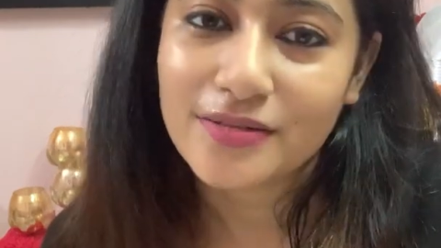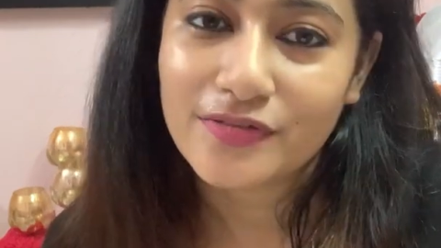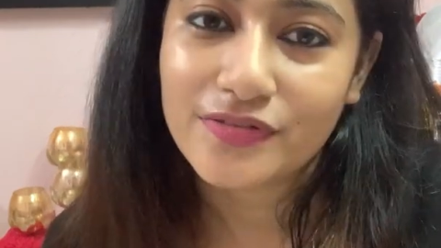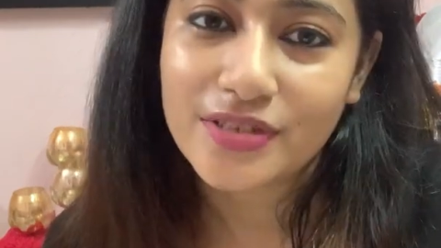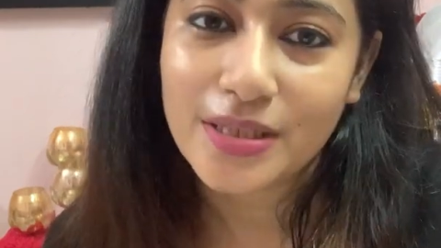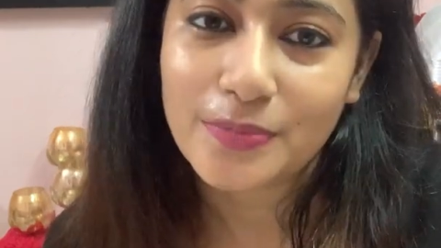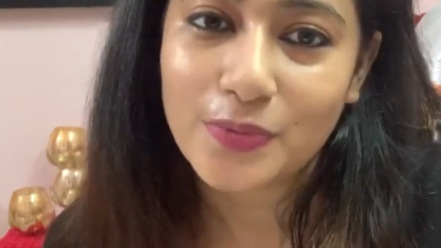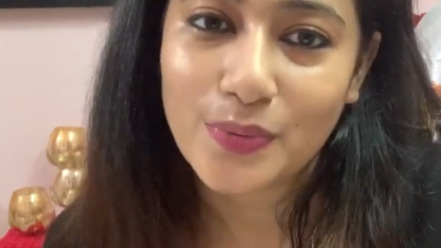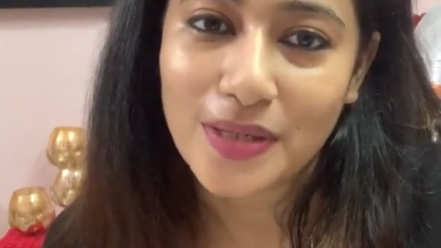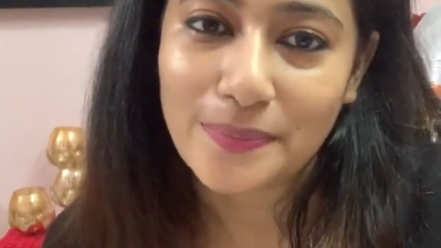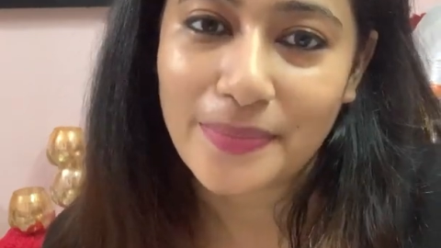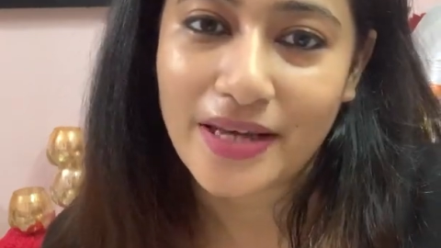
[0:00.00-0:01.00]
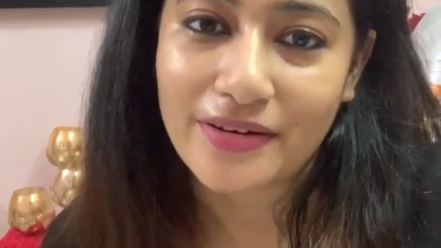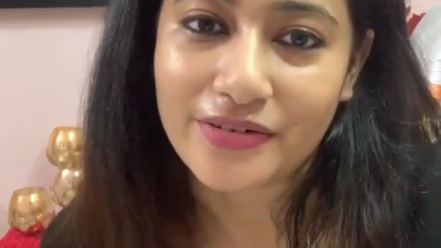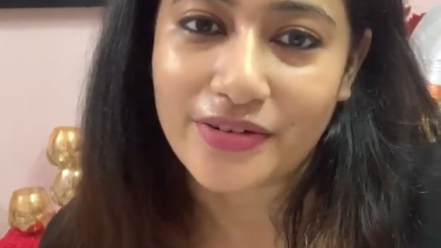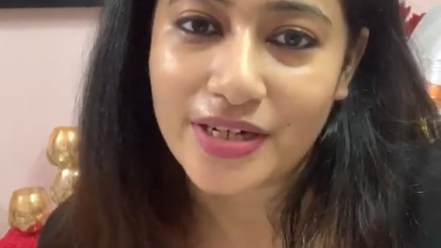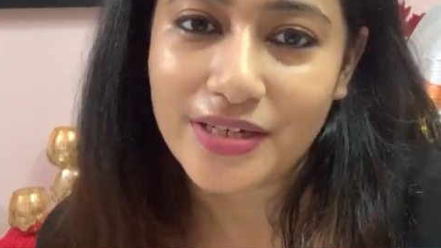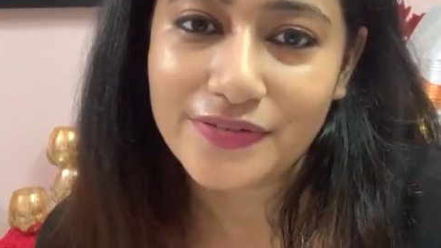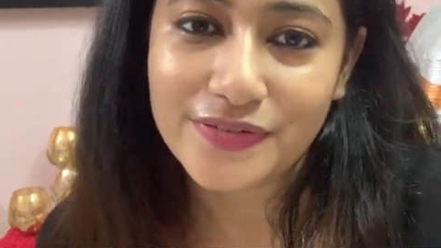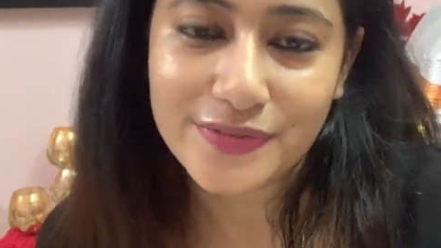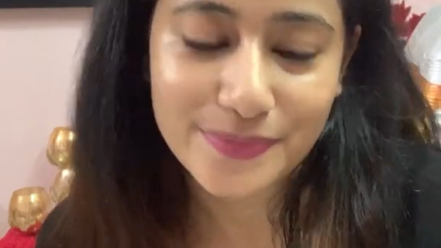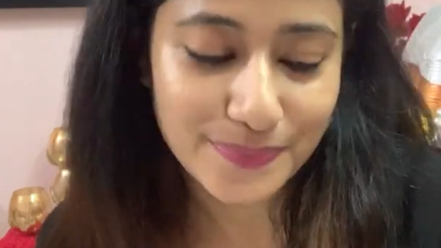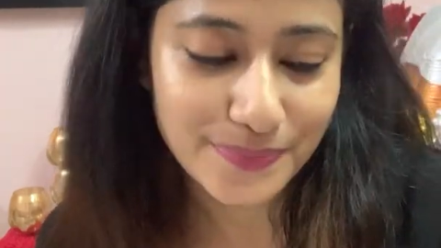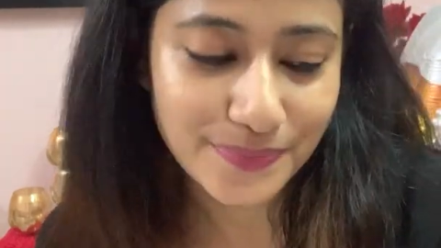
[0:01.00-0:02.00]
Number 1 paragraph.
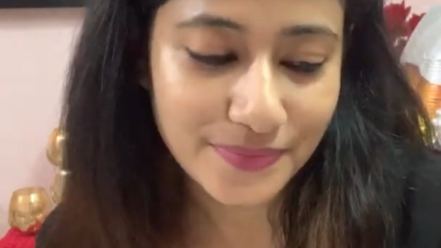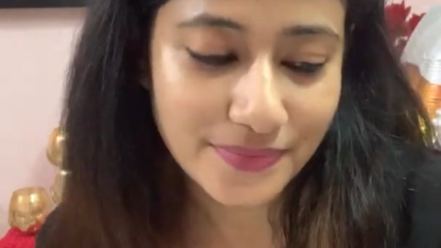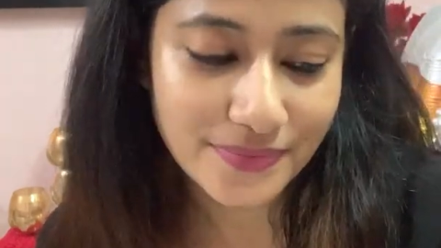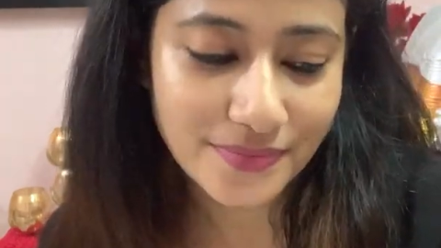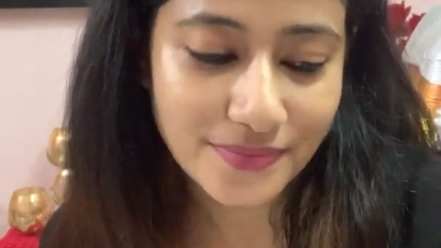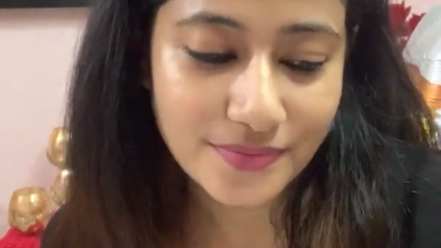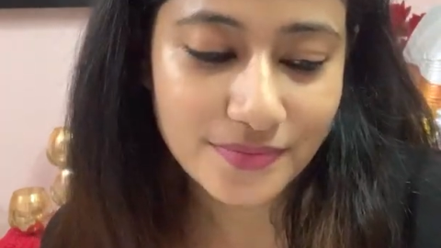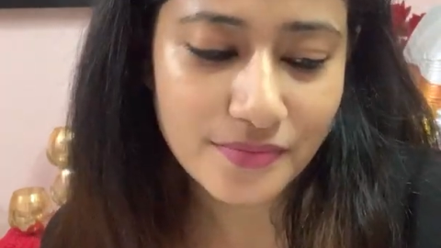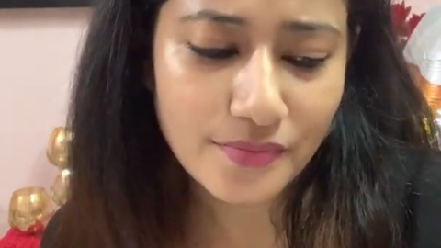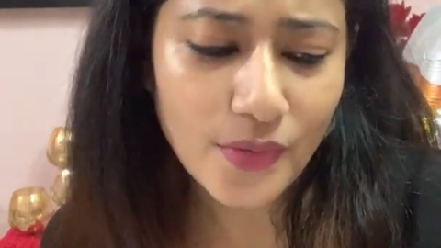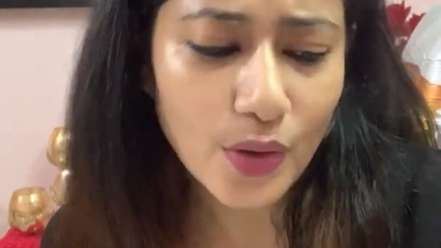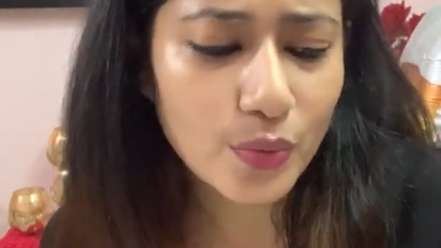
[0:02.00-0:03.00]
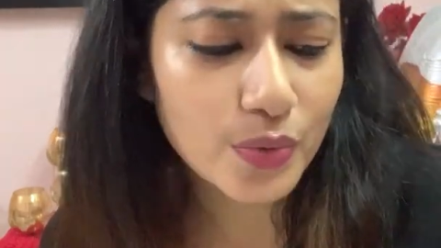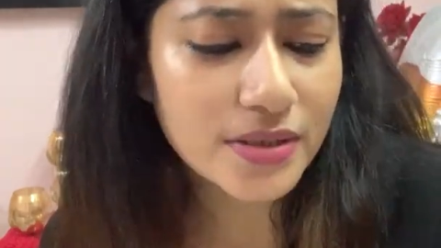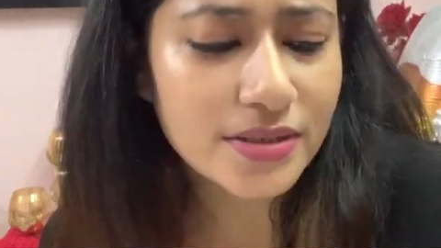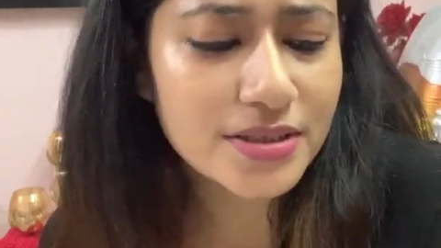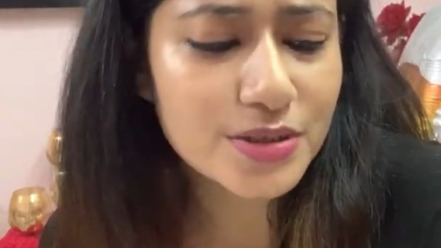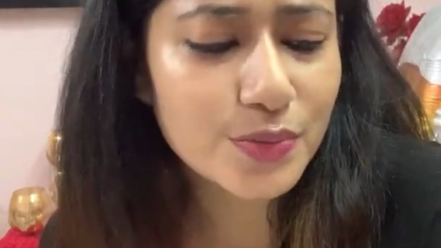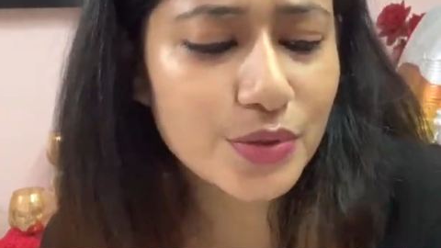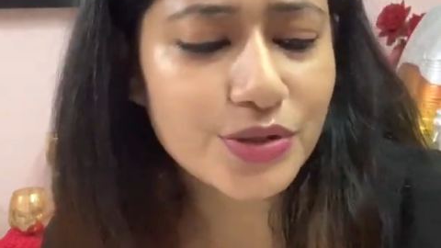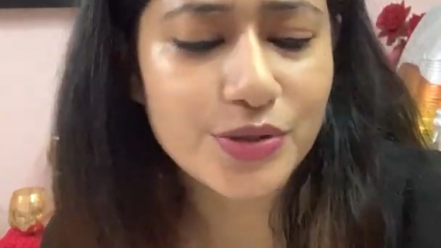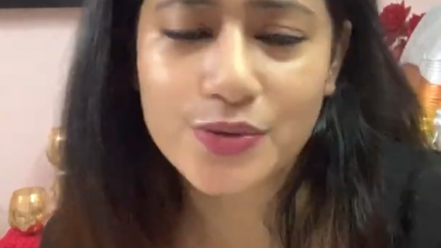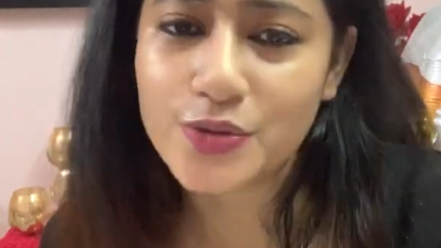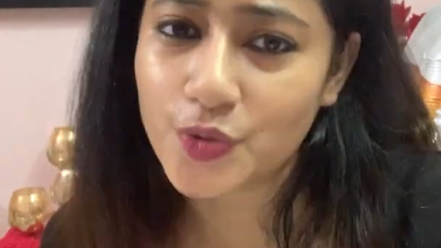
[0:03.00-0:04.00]
World is what
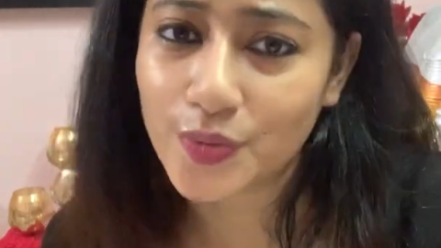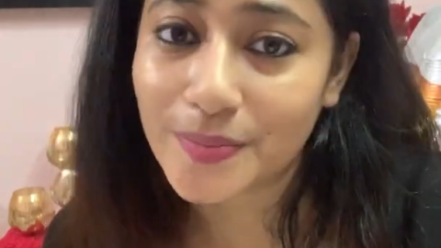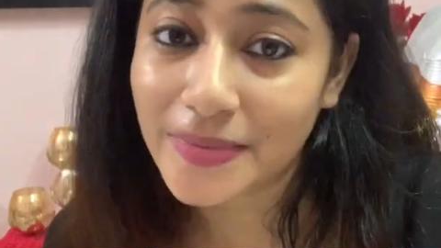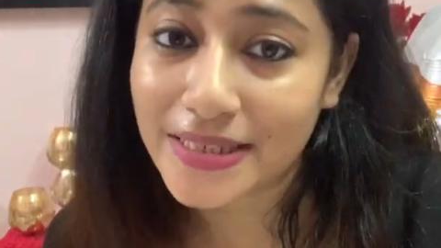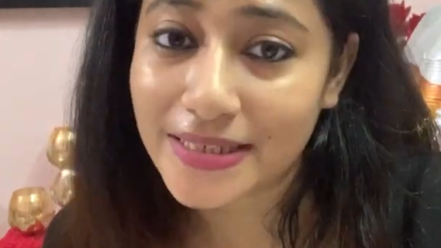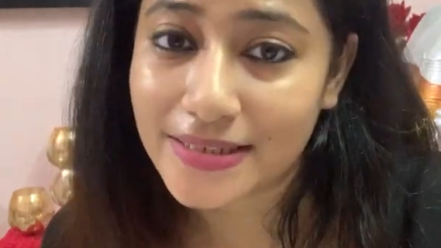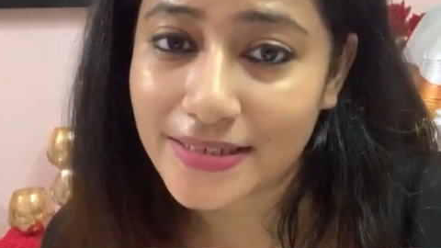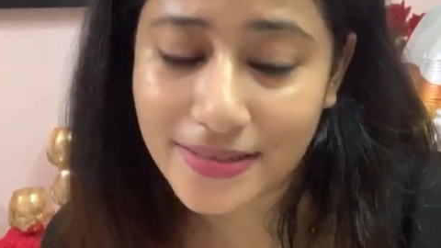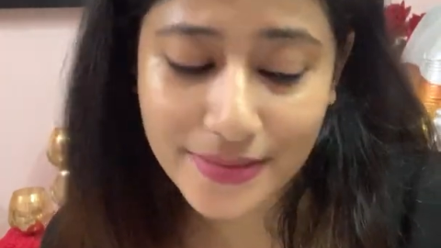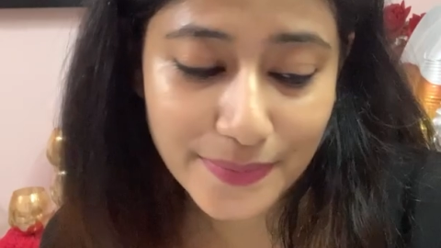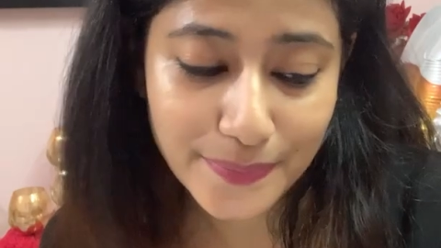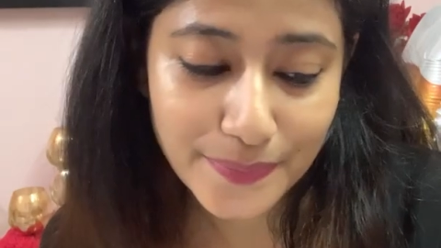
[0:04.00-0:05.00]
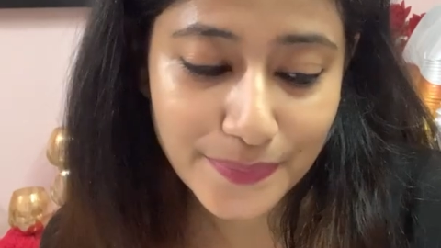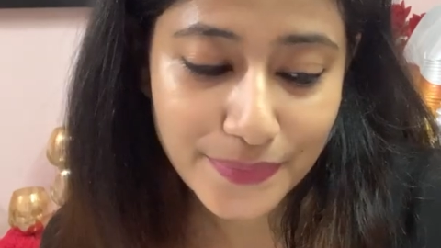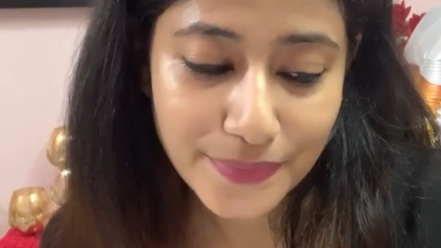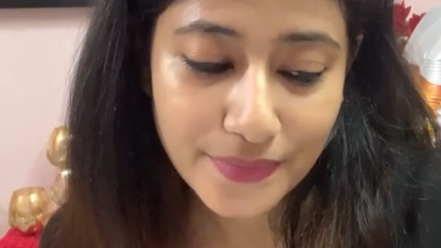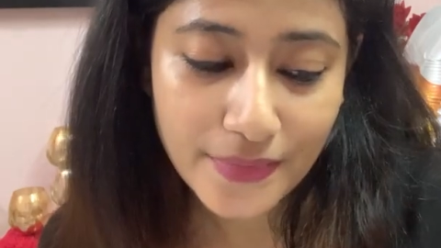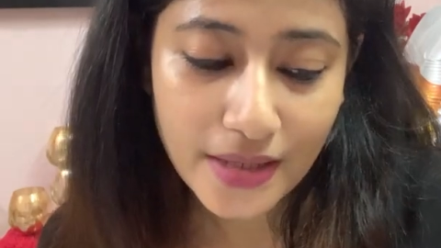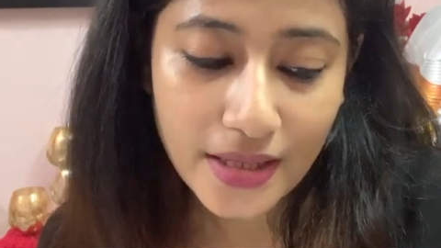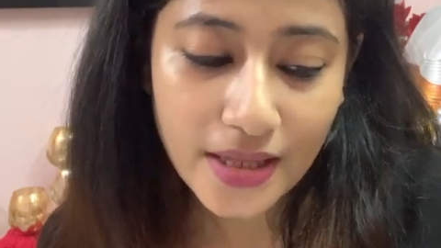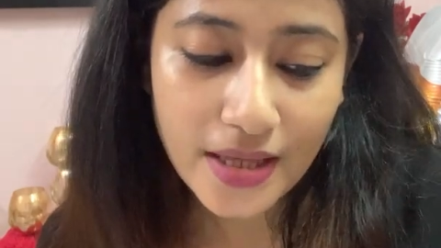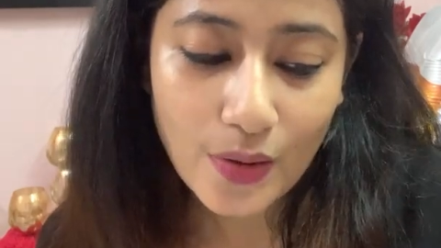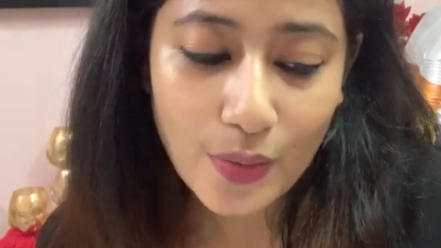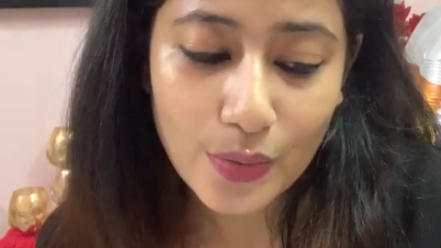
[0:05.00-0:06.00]
you swim in
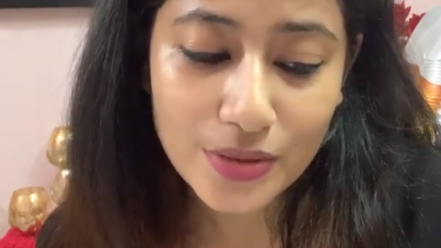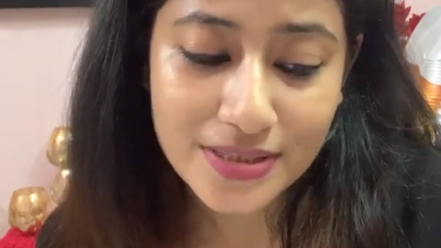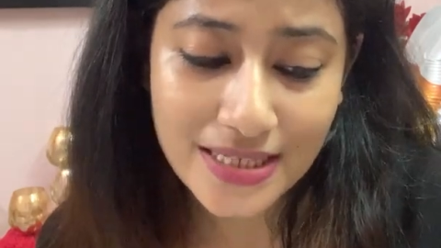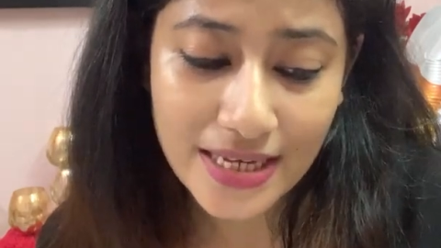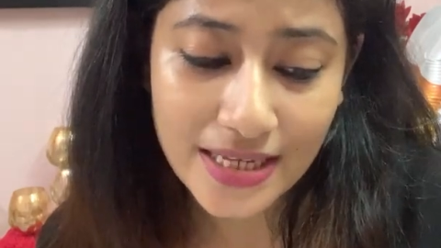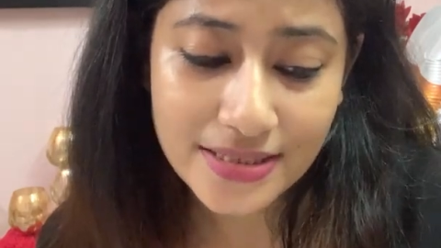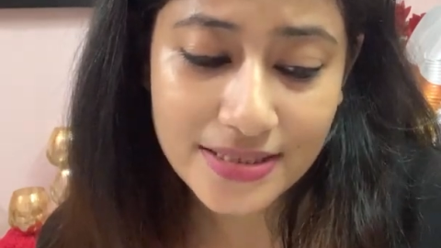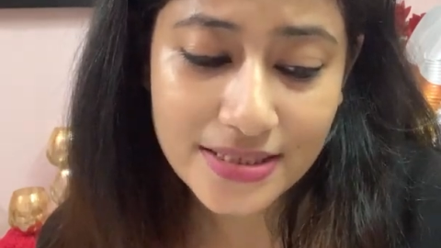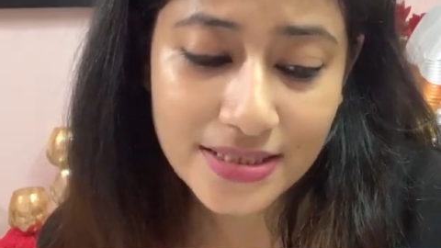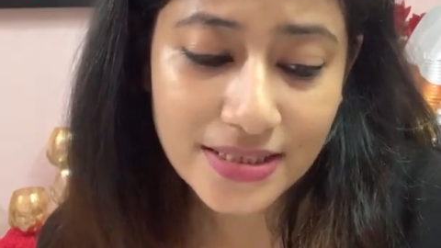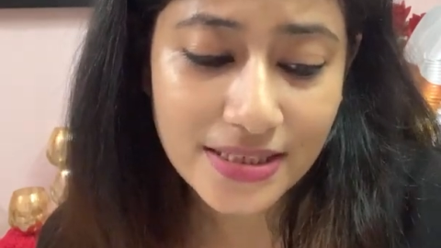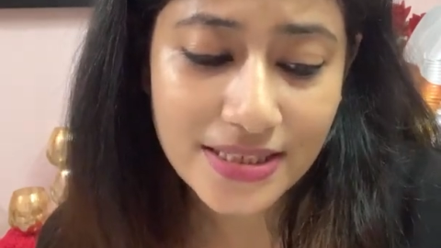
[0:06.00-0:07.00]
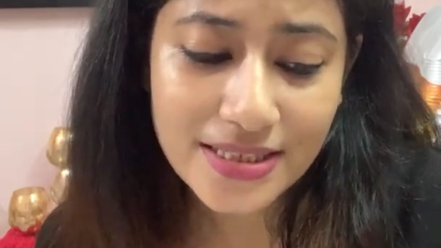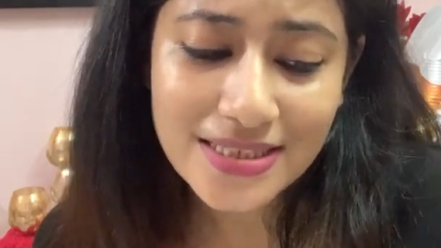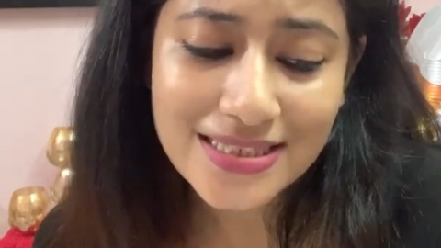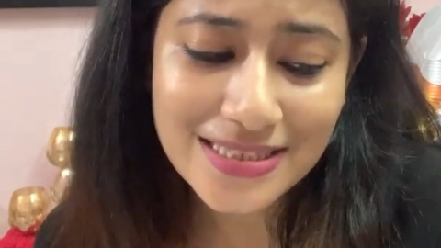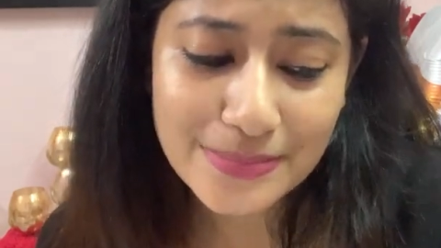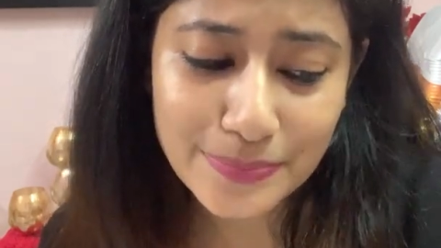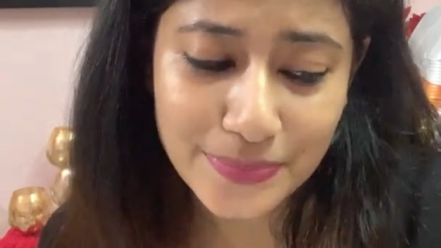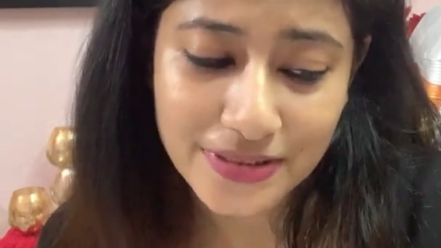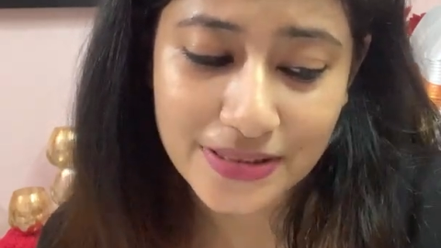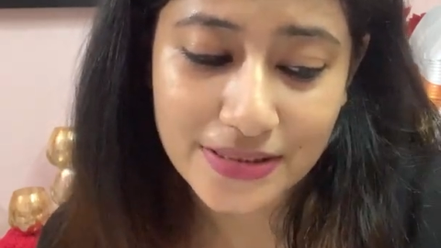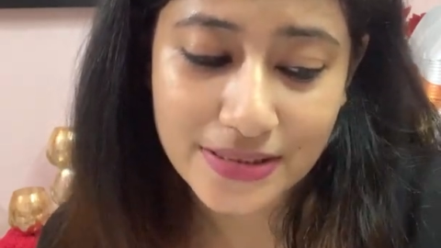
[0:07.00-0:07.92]
or dance. It is simple.